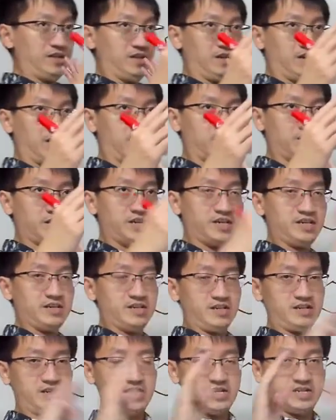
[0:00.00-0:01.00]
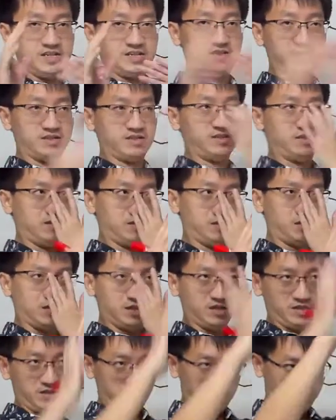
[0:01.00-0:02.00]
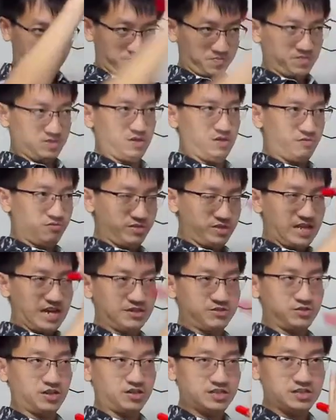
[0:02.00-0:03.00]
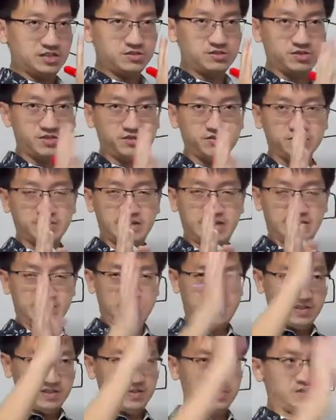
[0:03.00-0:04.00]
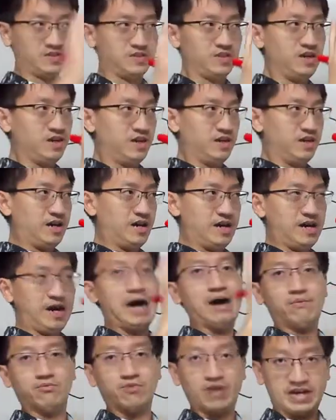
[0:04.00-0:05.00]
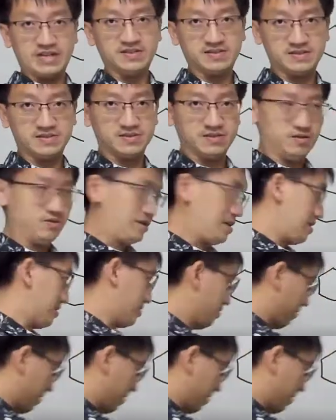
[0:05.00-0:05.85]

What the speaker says: okay, is the tetrahedron that is upright. Okay, so